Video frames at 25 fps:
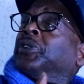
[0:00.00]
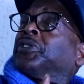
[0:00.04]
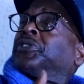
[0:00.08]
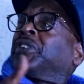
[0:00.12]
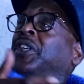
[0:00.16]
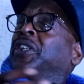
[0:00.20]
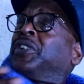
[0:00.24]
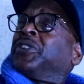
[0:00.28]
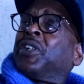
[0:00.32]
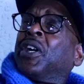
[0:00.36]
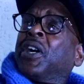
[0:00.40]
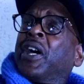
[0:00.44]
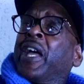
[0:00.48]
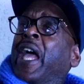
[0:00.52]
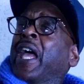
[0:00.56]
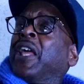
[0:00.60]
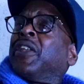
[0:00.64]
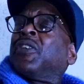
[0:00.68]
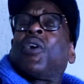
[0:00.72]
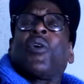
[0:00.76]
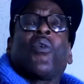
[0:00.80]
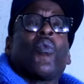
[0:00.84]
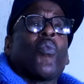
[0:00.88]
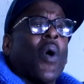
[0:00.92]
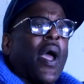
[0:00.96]
but say, no,
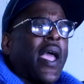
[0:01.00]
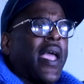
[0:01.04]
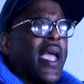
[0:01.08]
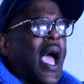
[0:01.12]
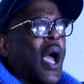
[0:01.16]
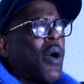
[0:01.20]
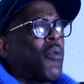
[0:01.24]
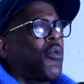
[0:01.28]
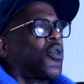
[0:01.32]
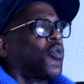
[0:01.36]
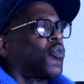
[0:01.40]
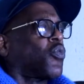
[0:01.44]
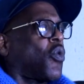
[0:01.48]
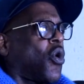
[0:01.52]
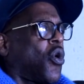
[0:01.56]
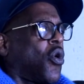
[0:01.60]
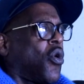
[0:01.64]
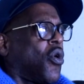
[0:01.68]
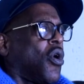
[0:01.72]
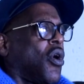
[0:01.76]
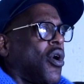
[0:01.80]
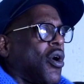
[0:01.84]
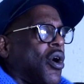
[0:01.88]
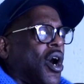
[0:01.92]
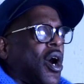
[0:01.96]
ain't no way I would
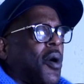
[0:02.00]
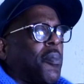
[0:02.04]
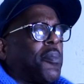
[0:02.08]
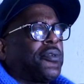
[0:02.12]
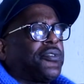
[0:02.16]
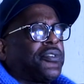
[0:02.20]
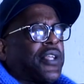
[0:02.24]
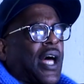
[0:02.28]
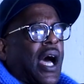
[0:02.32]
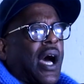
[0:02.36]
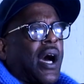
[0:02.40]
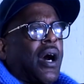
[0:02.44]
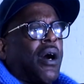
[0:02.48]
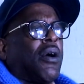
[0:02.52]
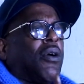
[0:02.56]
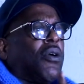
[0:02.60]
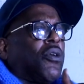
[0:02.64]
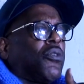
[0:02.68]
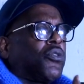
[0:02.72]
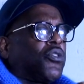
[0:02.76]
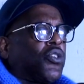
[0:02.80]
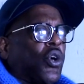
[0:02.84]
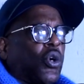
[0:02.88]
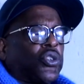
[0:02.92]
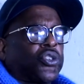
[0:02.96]
roll up and
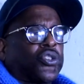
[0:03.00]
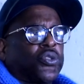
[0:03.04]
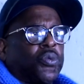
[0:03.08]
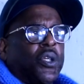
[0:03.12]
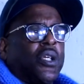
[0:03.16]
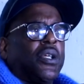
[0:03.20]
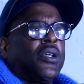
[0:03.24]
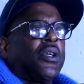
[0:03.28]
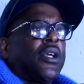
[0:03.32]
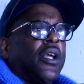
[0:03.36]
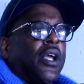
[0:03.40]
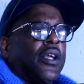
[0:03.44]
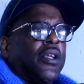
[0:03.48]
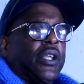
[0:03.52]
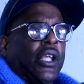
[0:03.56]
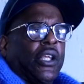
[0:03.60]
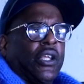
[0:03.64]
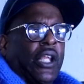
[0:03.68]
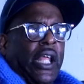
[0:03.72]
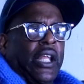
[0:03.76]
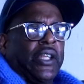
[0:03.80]
down your street and,